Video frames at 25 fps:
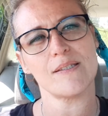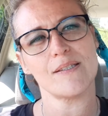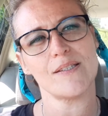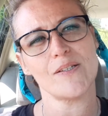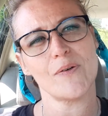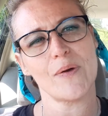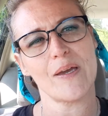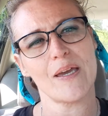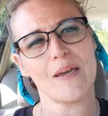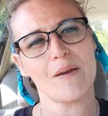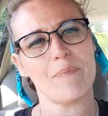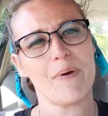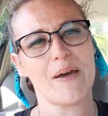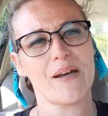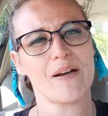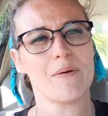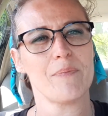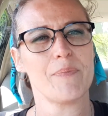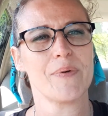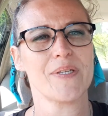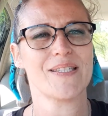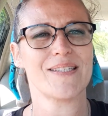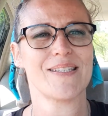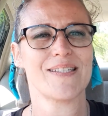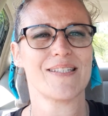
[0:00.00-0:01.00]
doing better
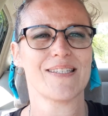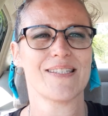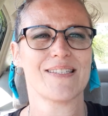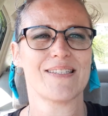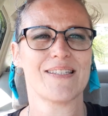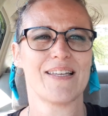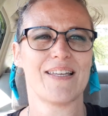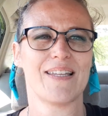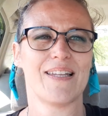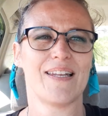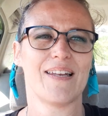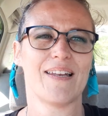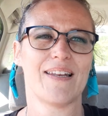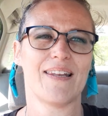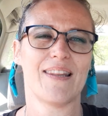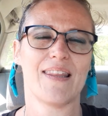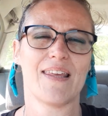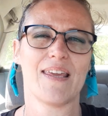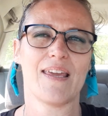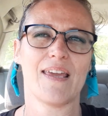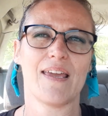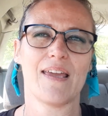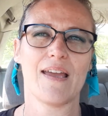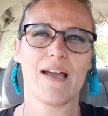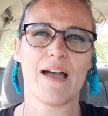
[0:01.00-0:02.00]
business than
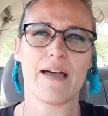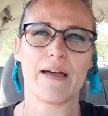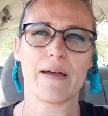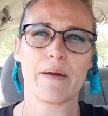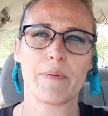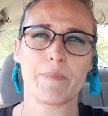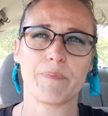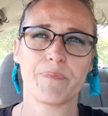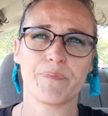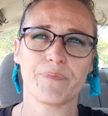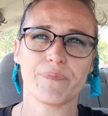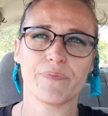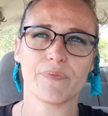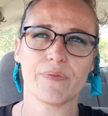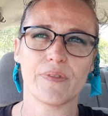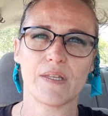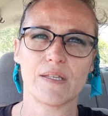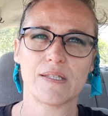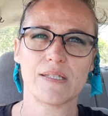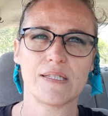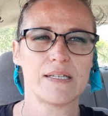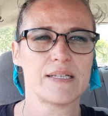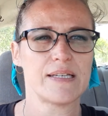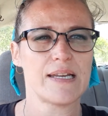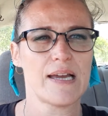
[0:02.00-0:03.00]
the, um, the
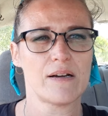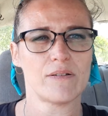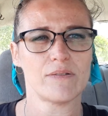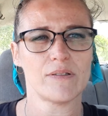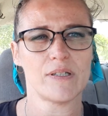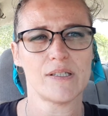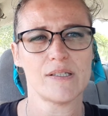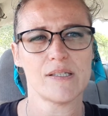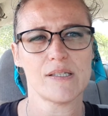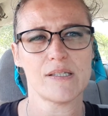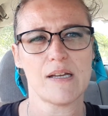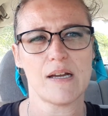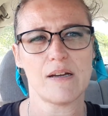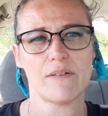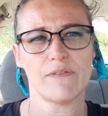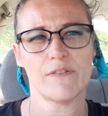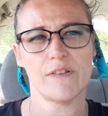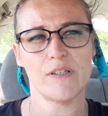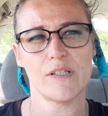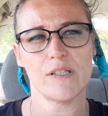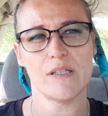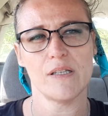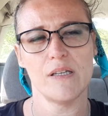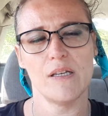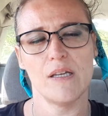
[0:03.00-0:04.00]
sit down and stuff.
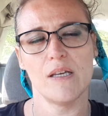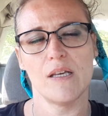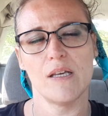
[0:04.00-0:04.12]
And